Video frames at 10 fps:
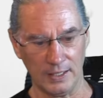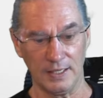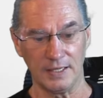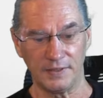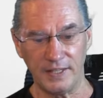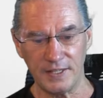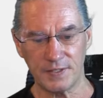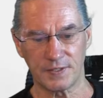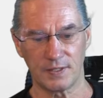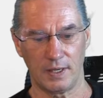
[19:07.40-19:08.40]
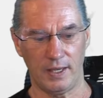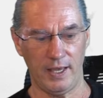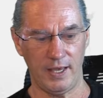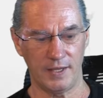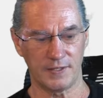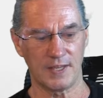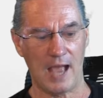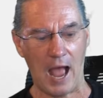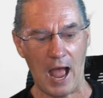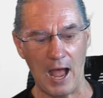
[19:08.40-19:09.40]
This is
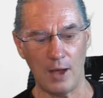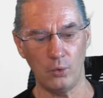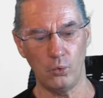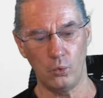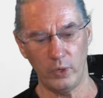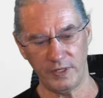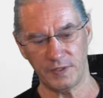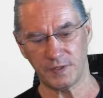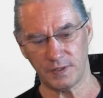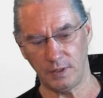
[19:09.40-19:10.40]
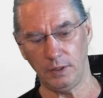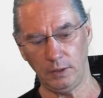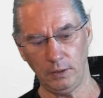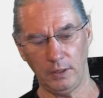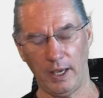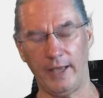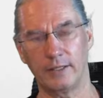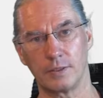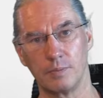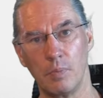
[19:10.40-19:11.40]
how we see at the
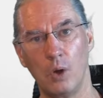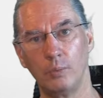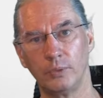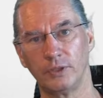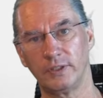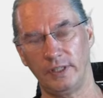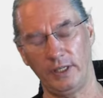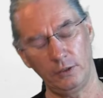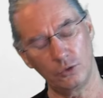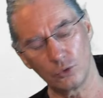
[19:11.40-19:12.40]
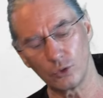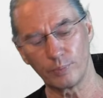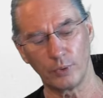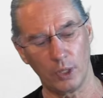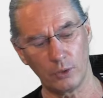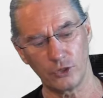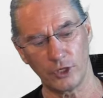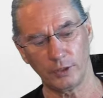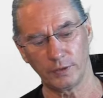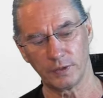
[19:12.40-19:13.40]
moment into the
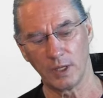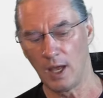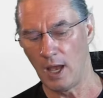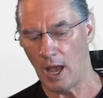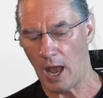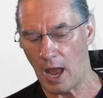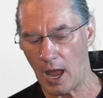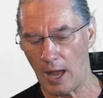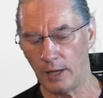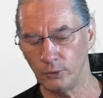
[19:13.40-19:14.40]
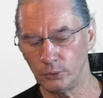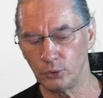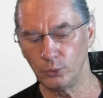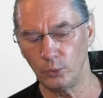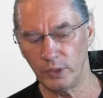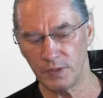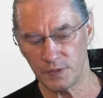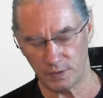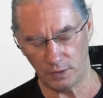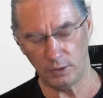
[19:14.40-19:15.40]
project, how do we
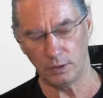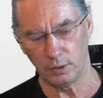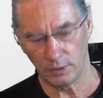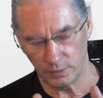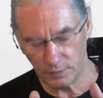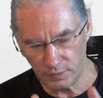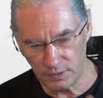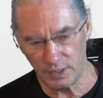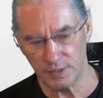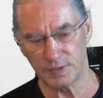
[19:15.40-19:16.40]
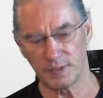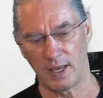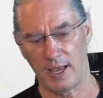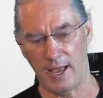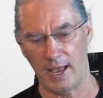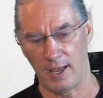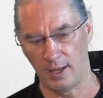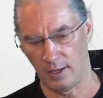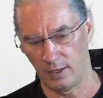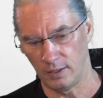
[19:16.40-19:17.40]
see this
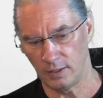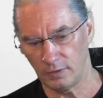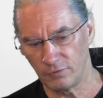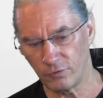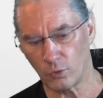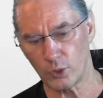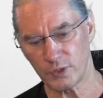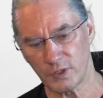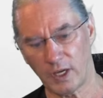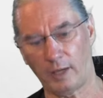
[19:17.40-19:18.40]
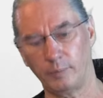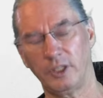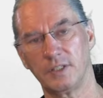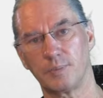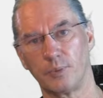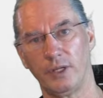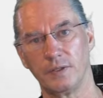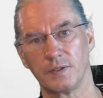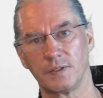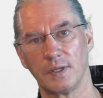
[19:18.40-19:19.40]
forthcoming
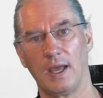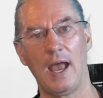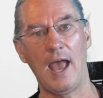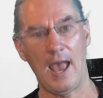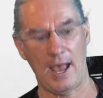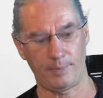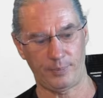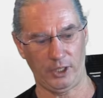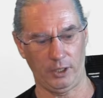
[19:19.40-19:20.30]
sprint happening.